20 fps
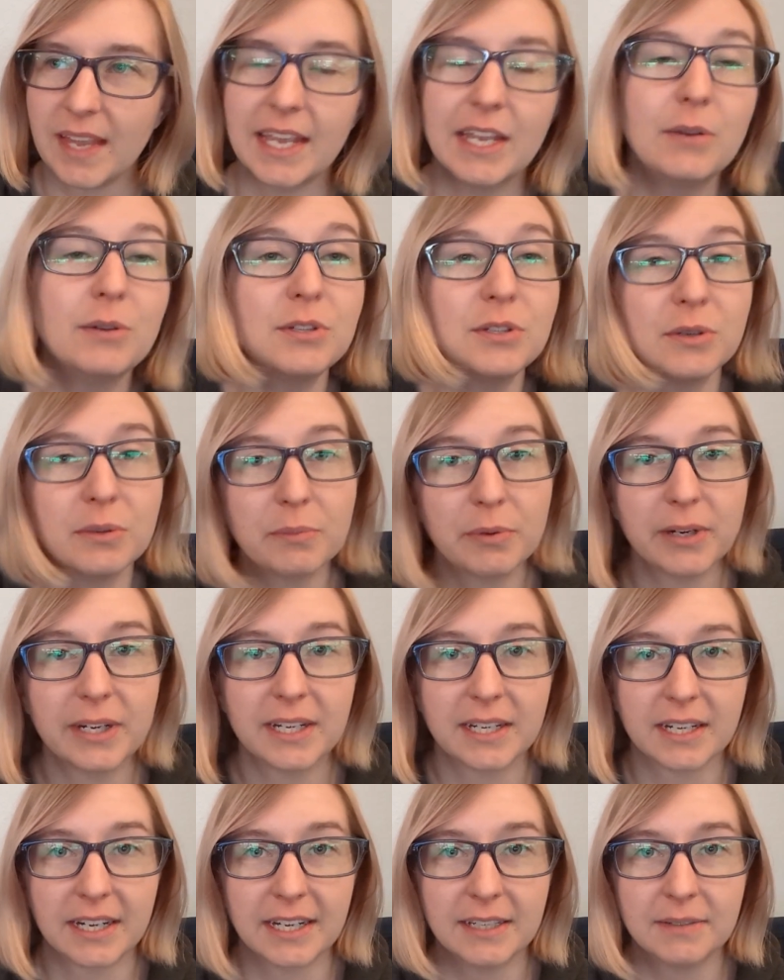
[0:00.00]
he was doing
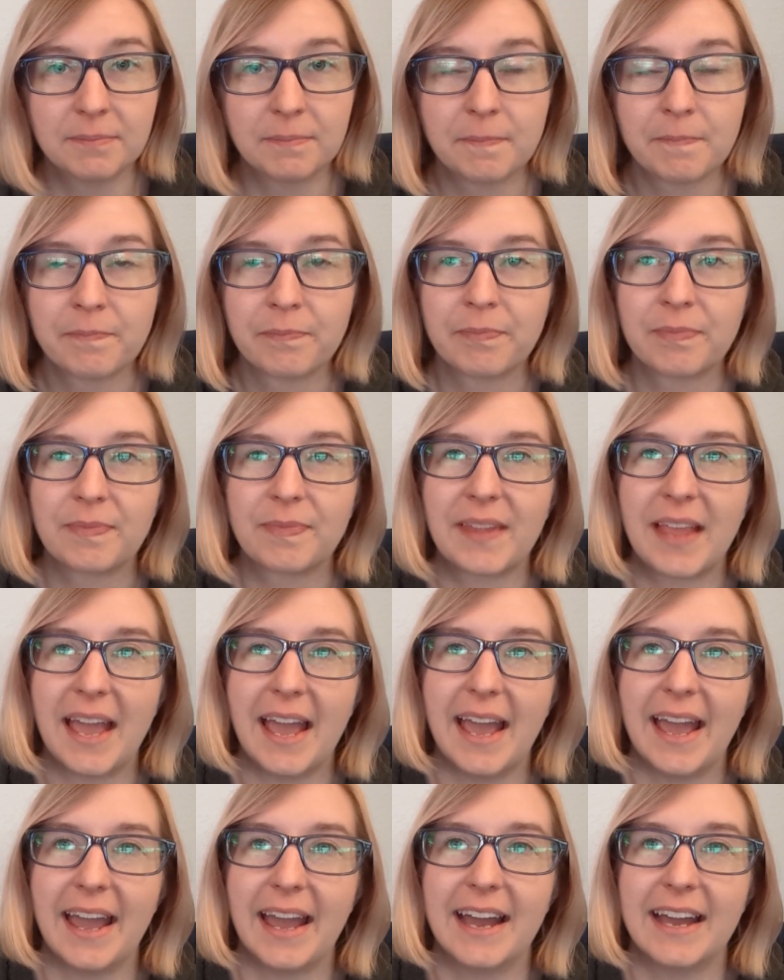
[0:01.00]
pretty good,
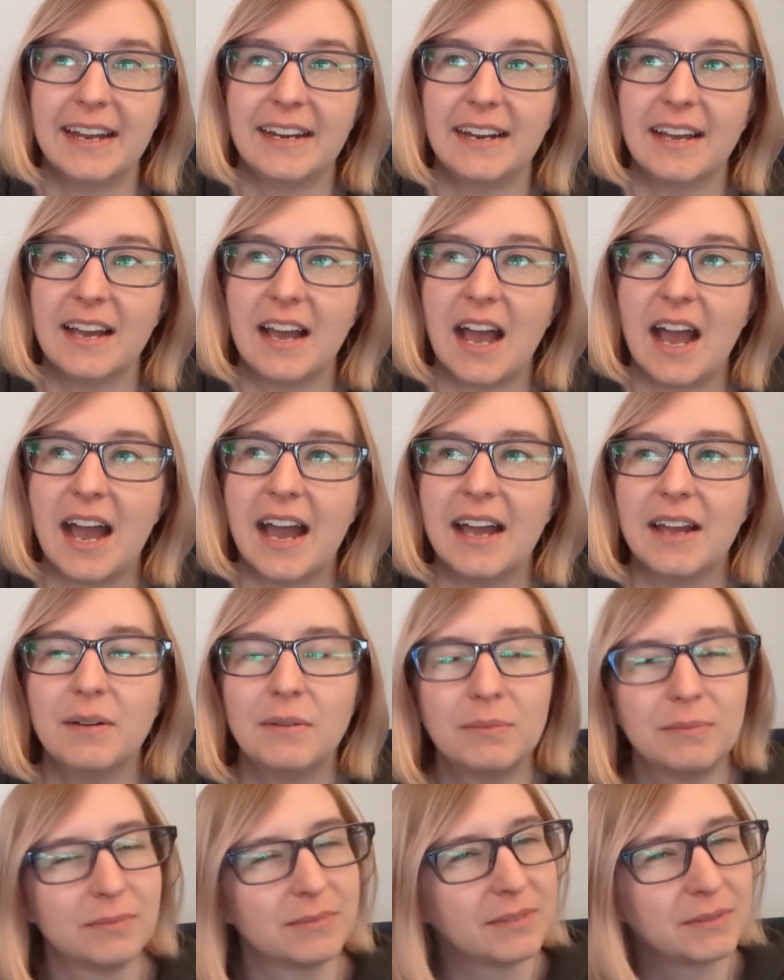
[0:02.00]
and
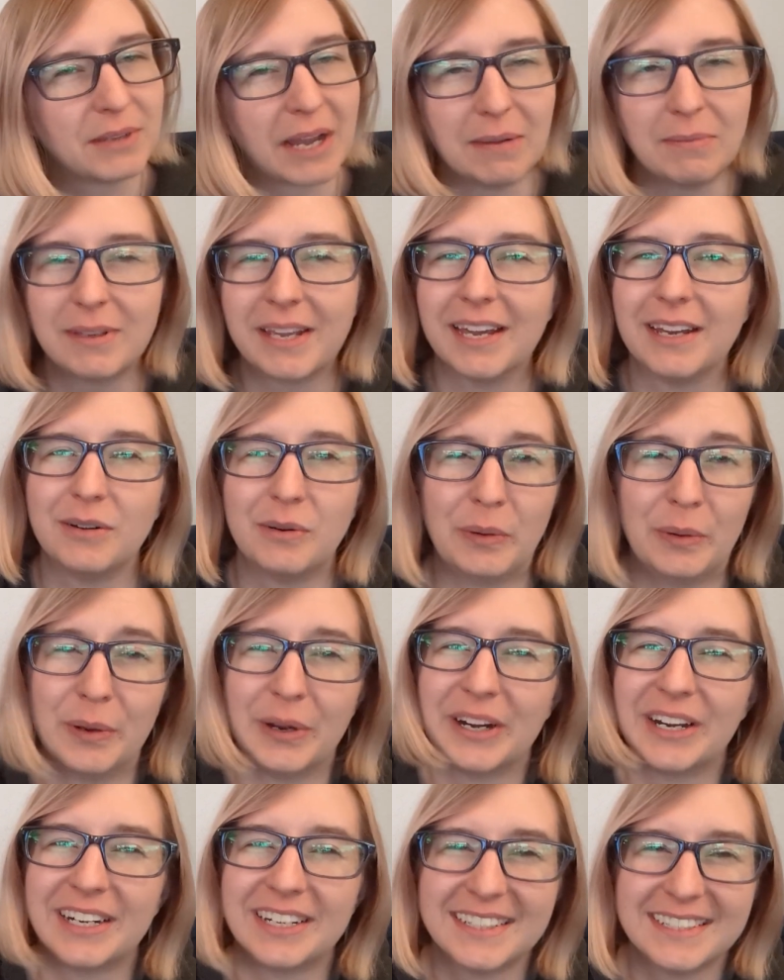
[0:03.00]
I'm, I'm getting
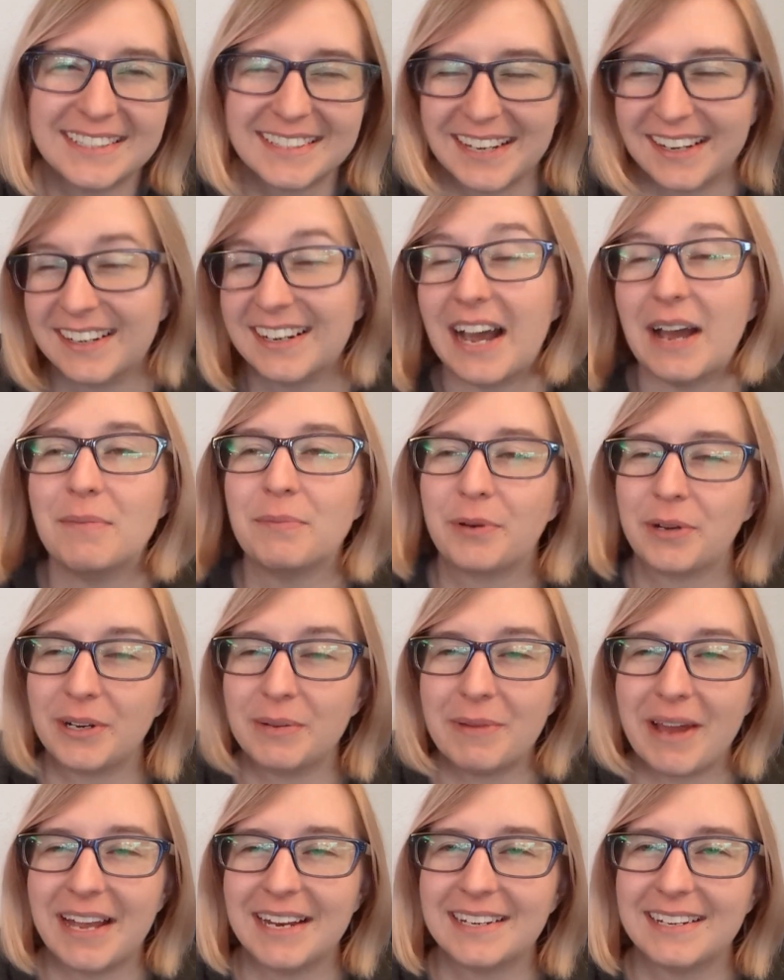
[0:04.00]
worse, I'm pretty
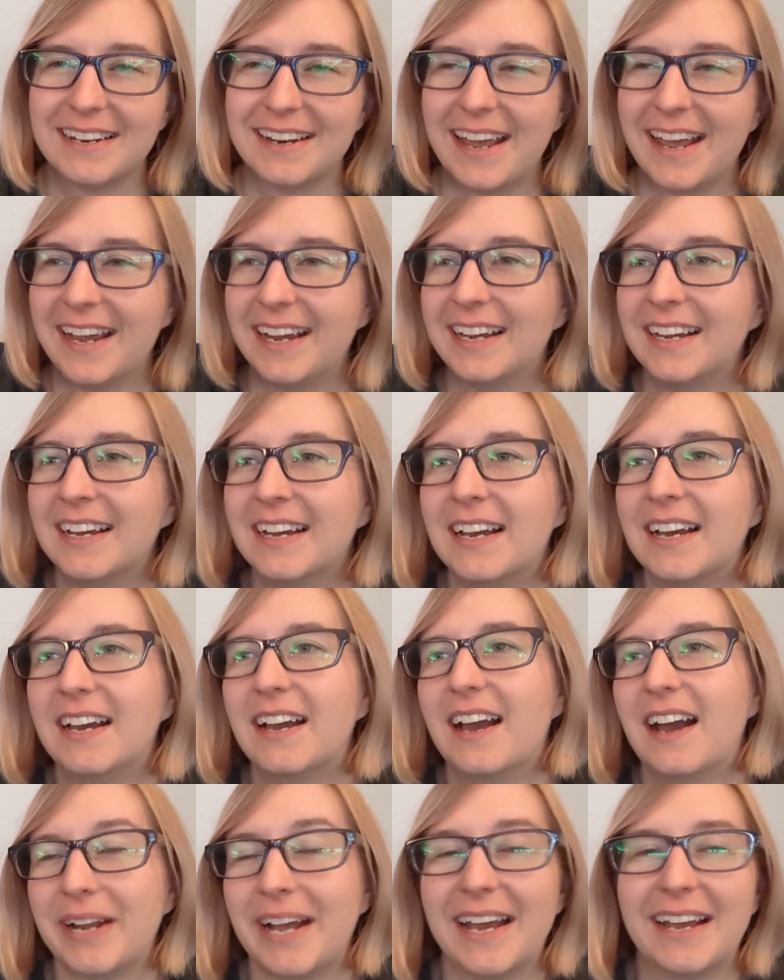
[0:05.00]
bad today,
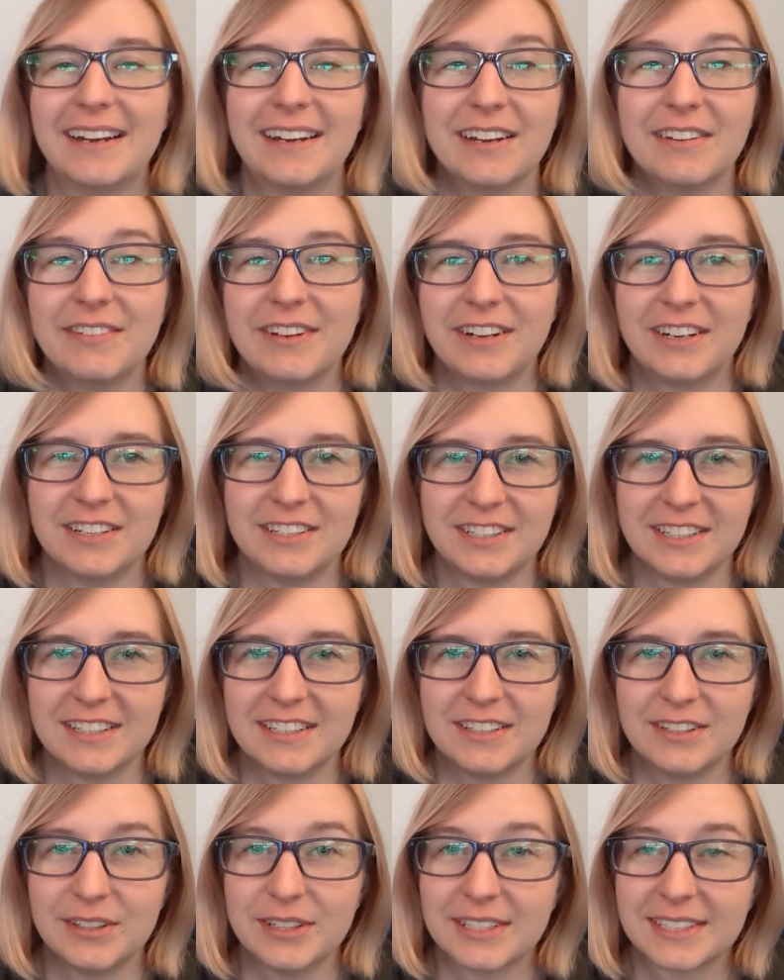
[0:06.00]
but I had enough energy to
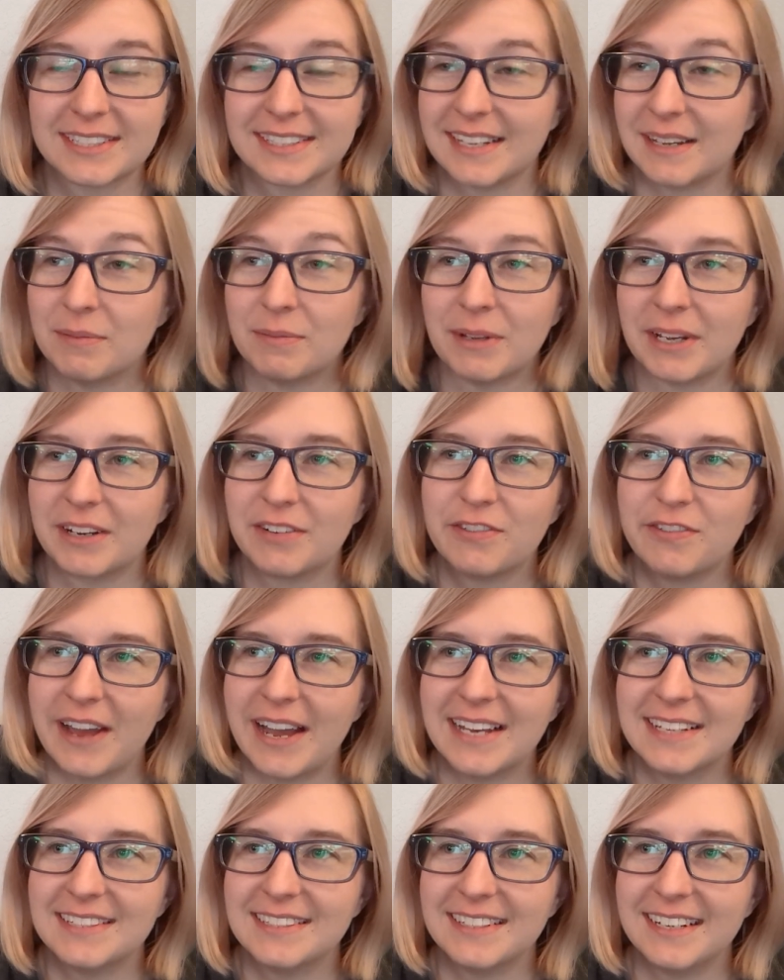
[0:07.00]
do this because I'm like
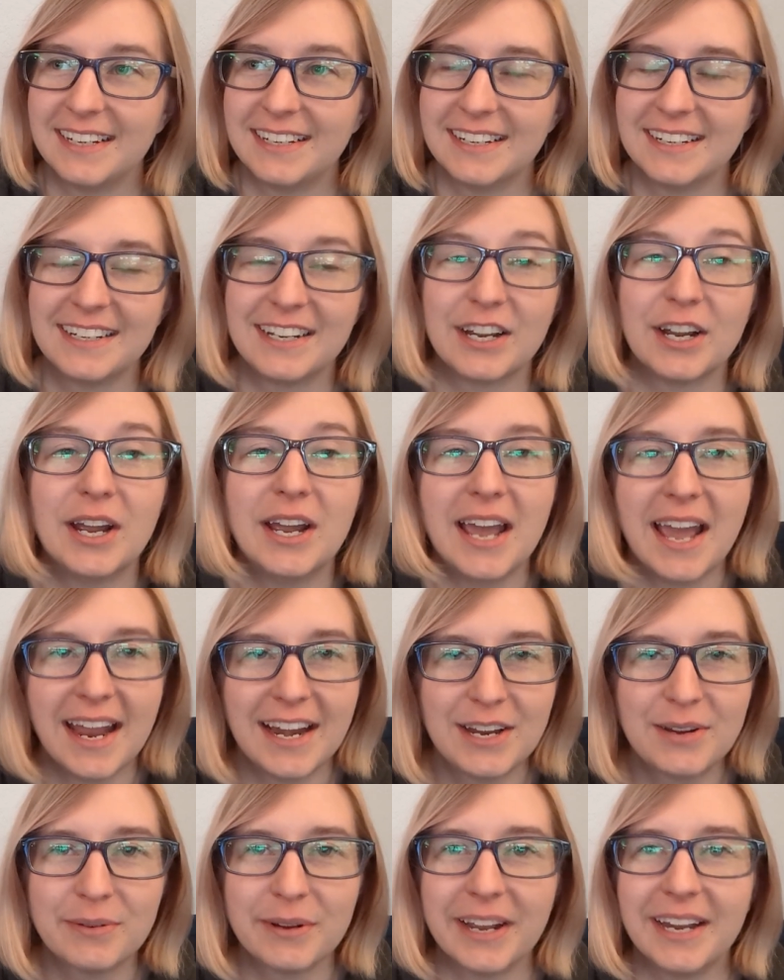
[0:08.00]
fascinated here.
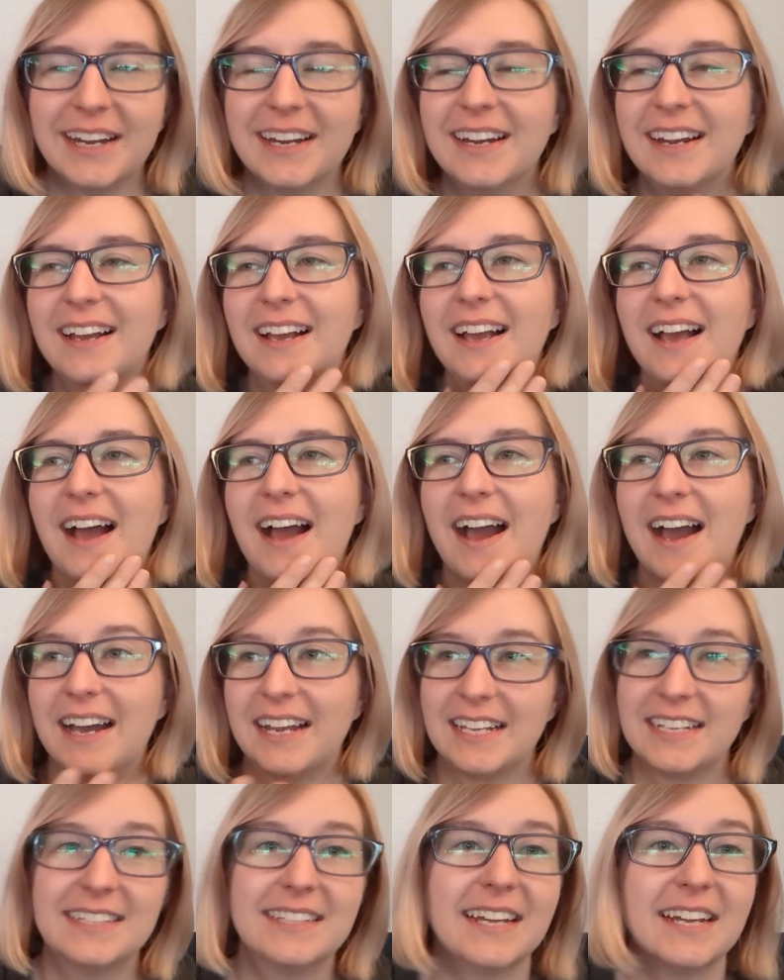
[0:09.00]
Anyway, uh,
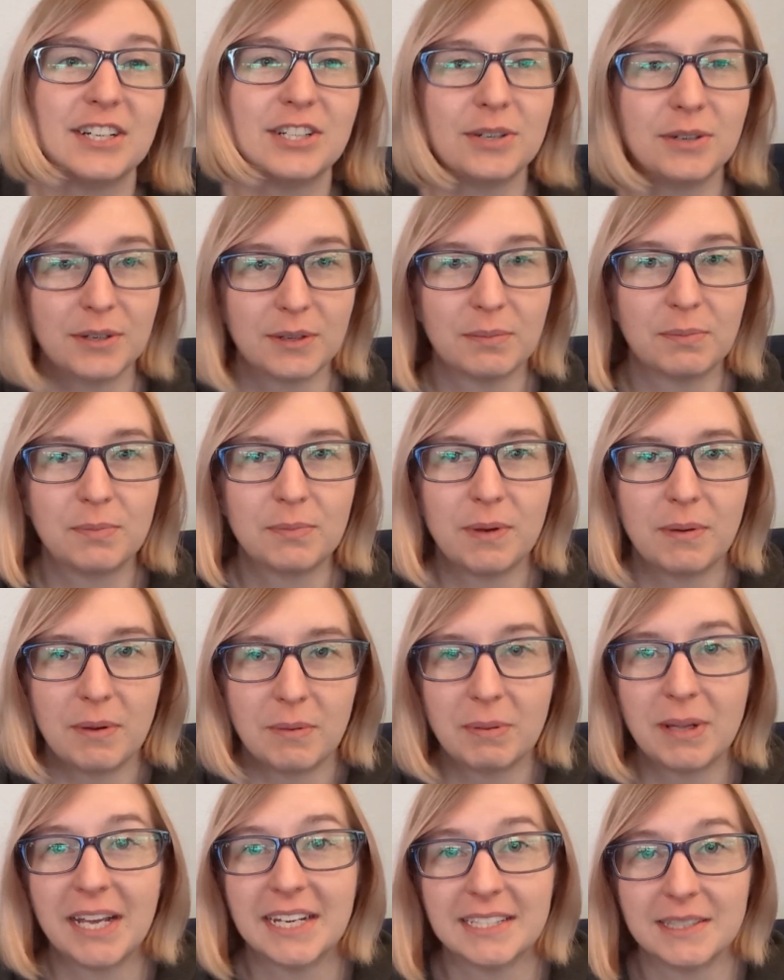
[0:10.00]
he said I should
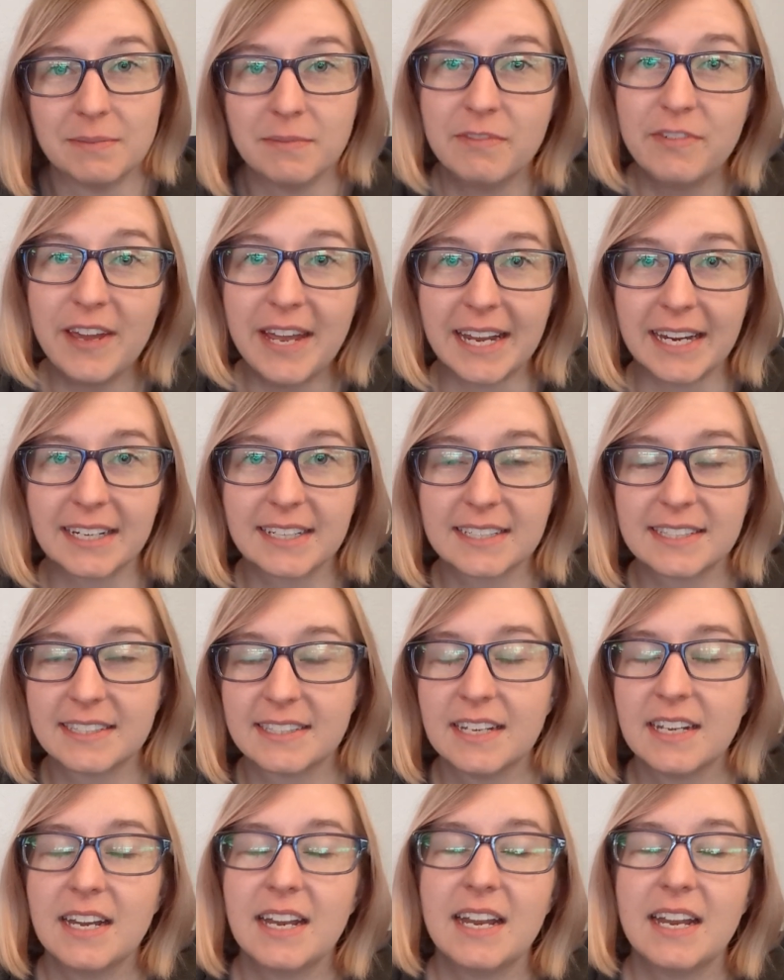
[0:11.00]
apply some Vicks,